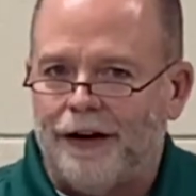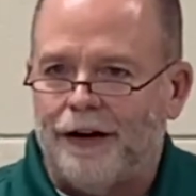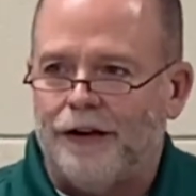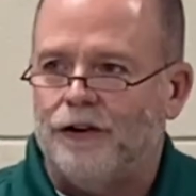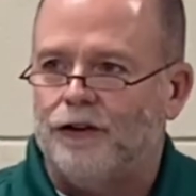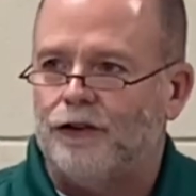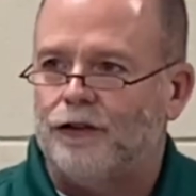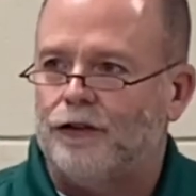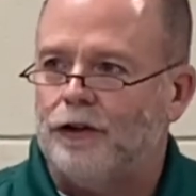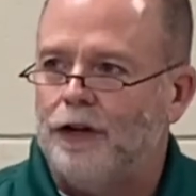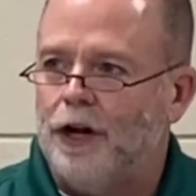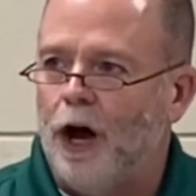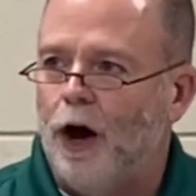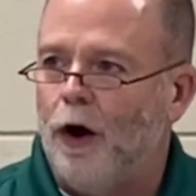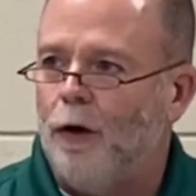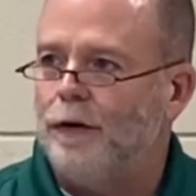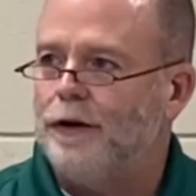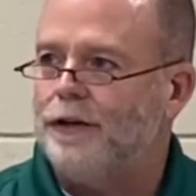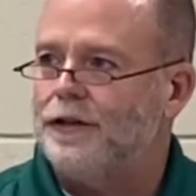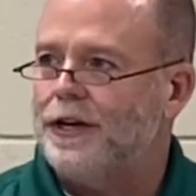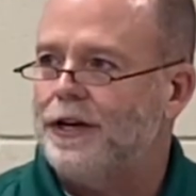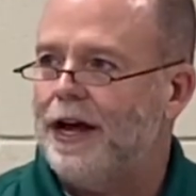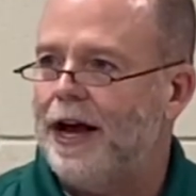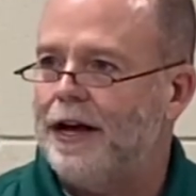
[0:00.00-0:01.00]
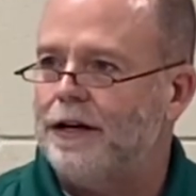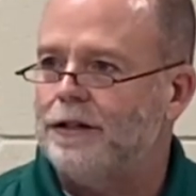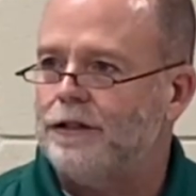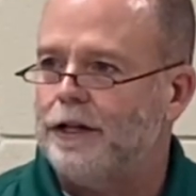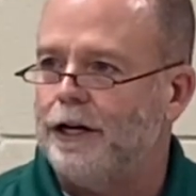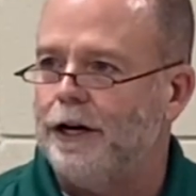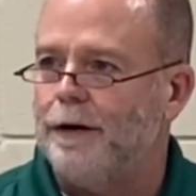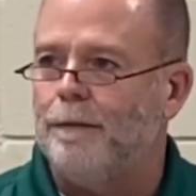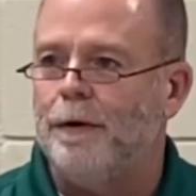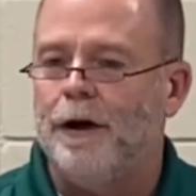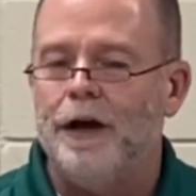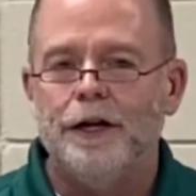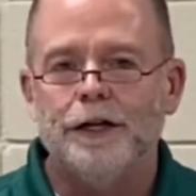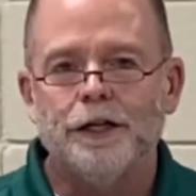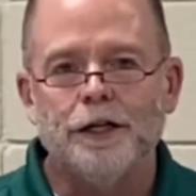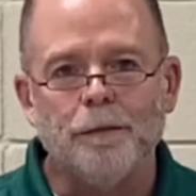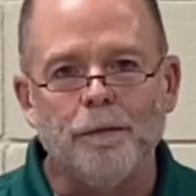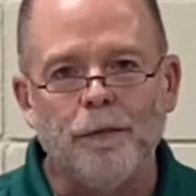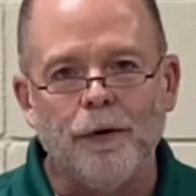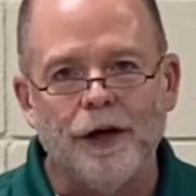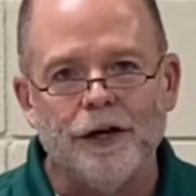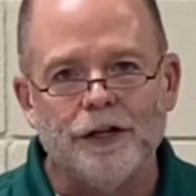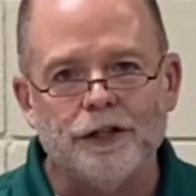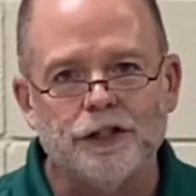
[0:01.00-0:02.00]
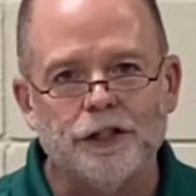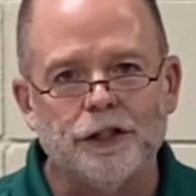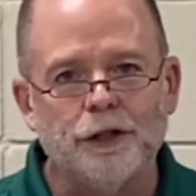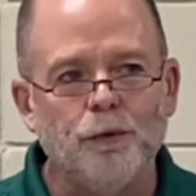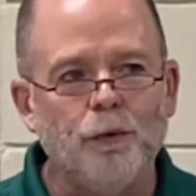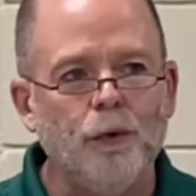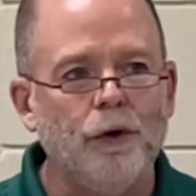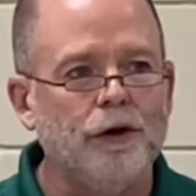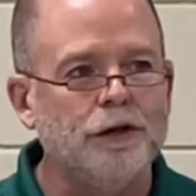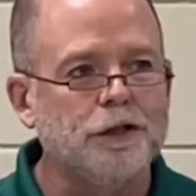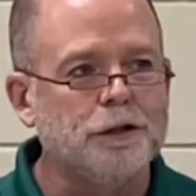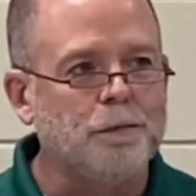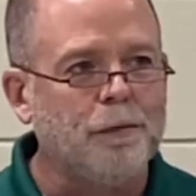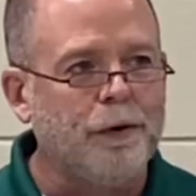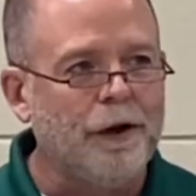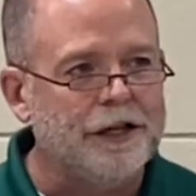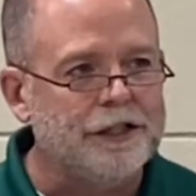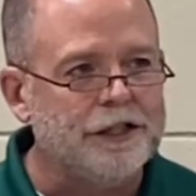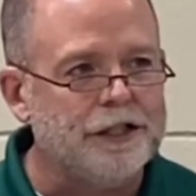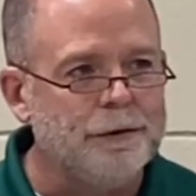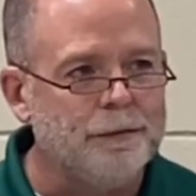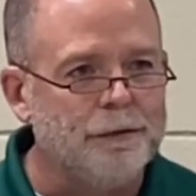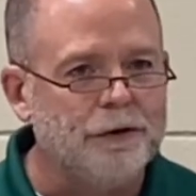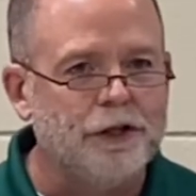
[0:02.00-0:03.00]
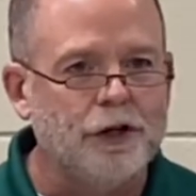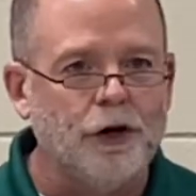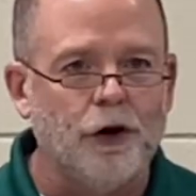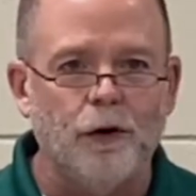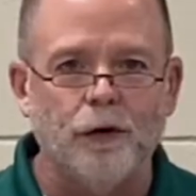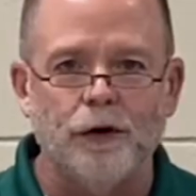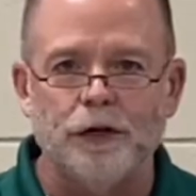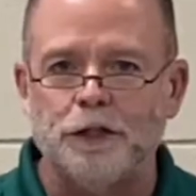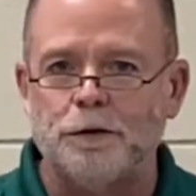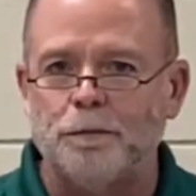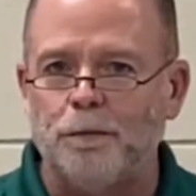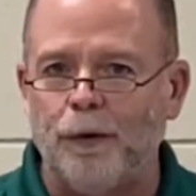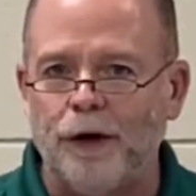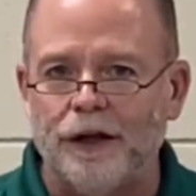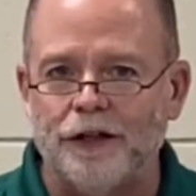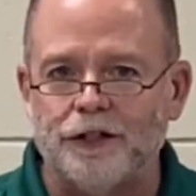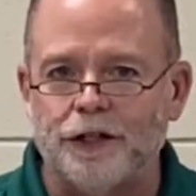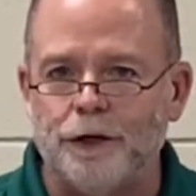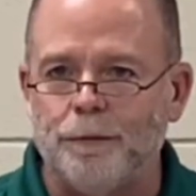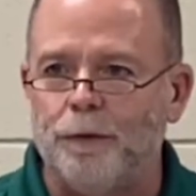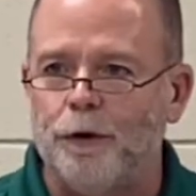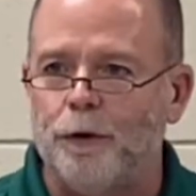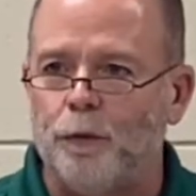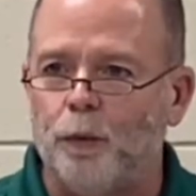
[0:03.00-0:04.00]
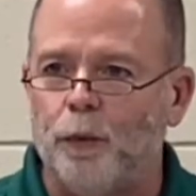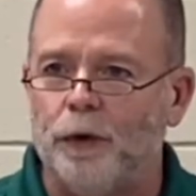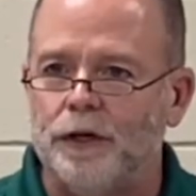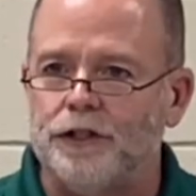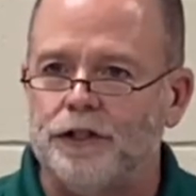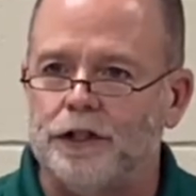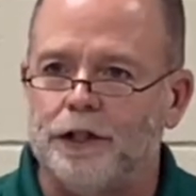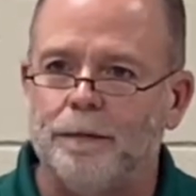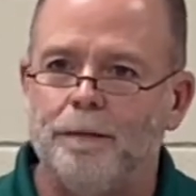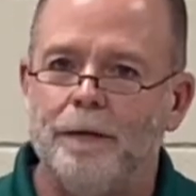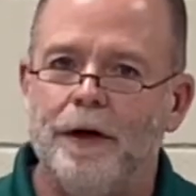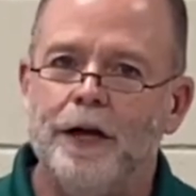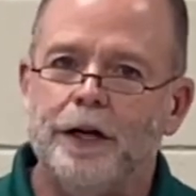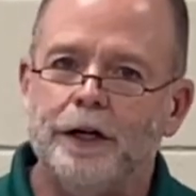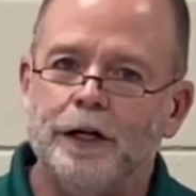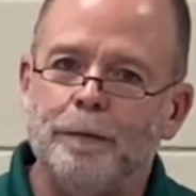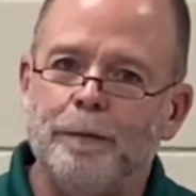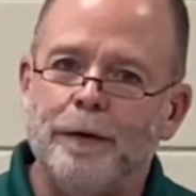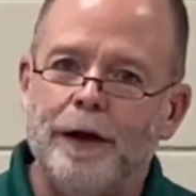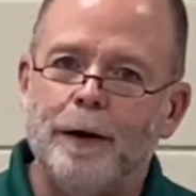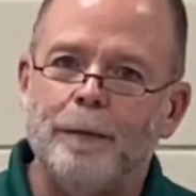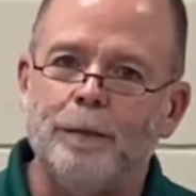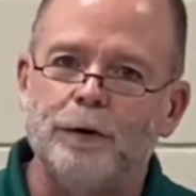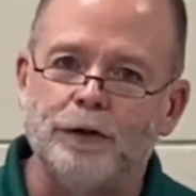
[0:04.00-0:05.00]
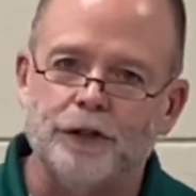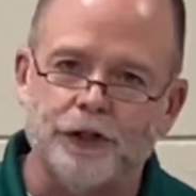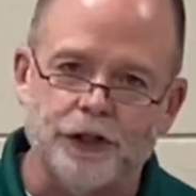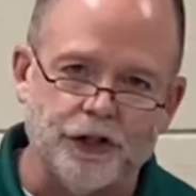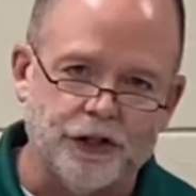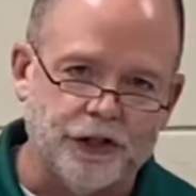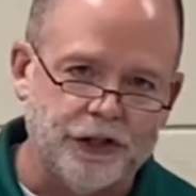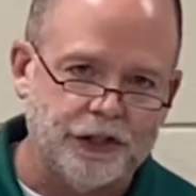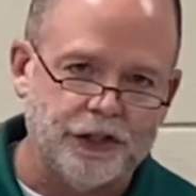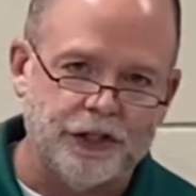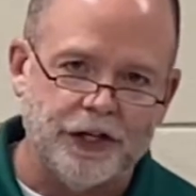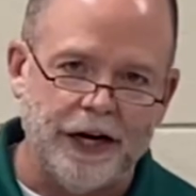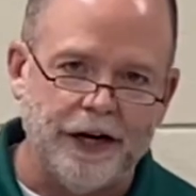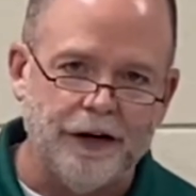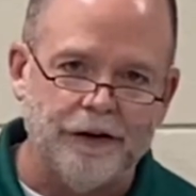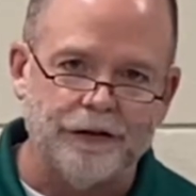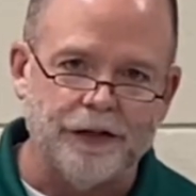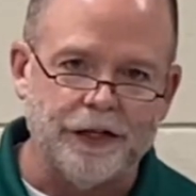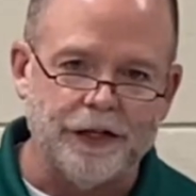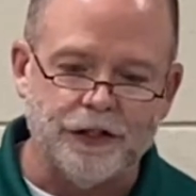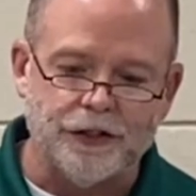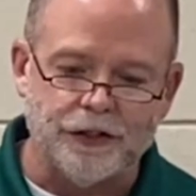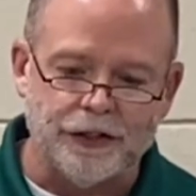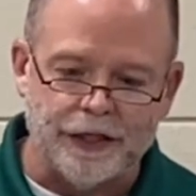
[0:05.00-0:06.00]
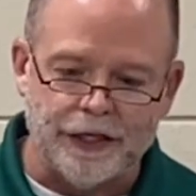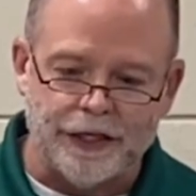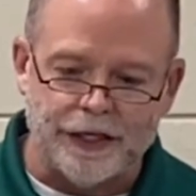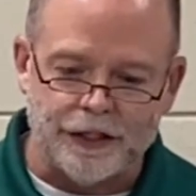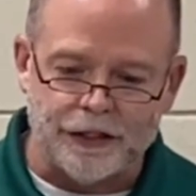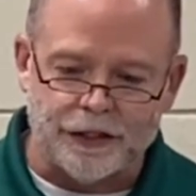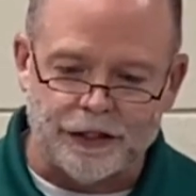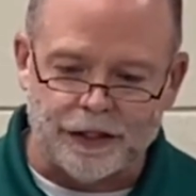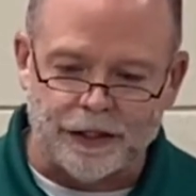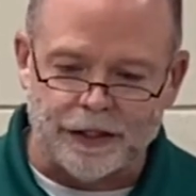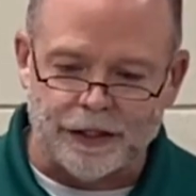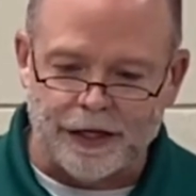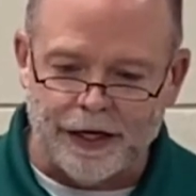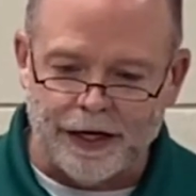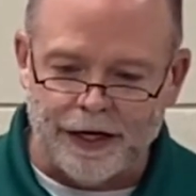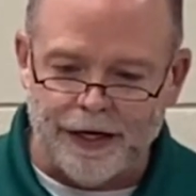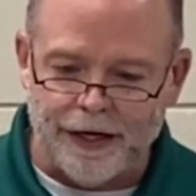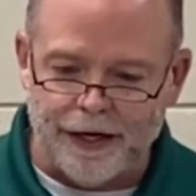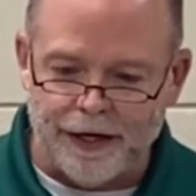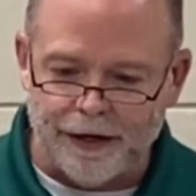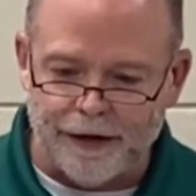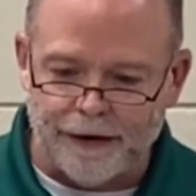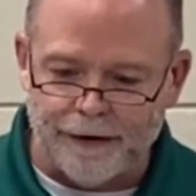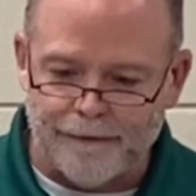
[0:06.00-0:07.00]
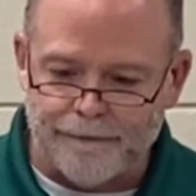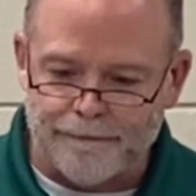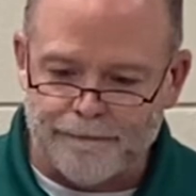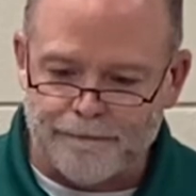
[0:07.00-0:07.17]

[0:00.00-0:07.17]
Just know he's asking him to bless the words, bless him with courage, bless him with wisdom to be able to share these things to the king.